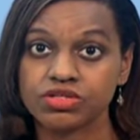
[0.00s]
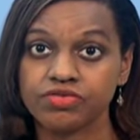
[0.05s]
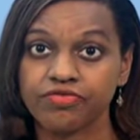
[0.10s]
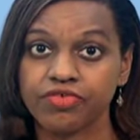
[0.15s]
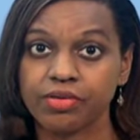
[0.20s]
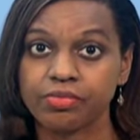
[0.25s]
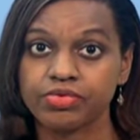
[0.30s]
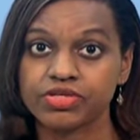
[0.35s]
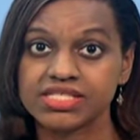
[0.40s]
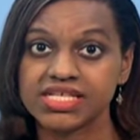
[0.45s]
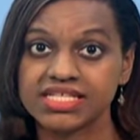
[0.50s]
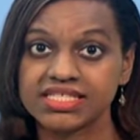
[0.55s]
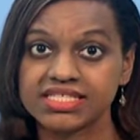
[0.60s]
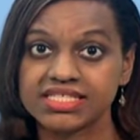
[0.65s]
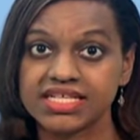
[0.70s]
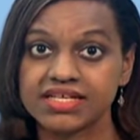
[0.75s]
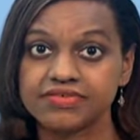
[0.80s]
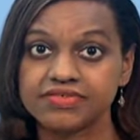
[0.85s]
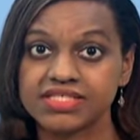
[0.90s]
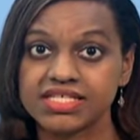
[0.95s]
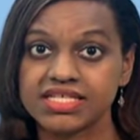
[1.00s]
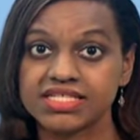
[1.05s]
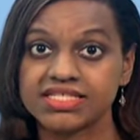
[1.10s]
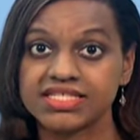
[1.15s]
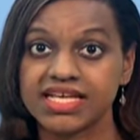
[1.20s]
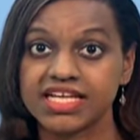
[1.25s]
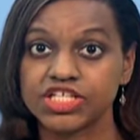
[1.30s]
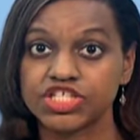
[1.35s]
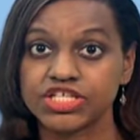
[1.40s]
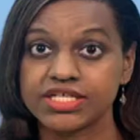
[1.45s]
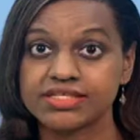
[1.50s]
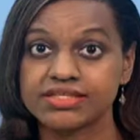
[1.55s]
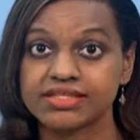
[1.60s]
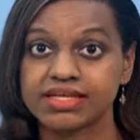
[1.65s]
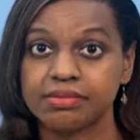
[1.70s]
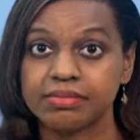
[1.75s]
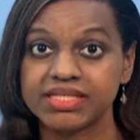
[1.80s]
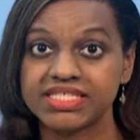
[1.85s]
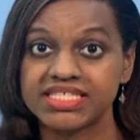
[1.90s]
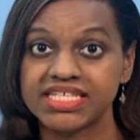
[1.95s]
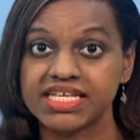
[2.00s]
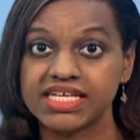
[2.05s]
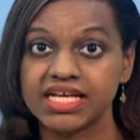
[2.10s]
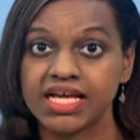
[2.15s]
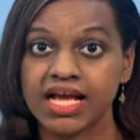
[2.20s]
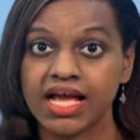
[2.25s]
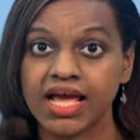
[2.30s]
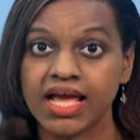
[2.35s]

of Representatives Intelligence Committee,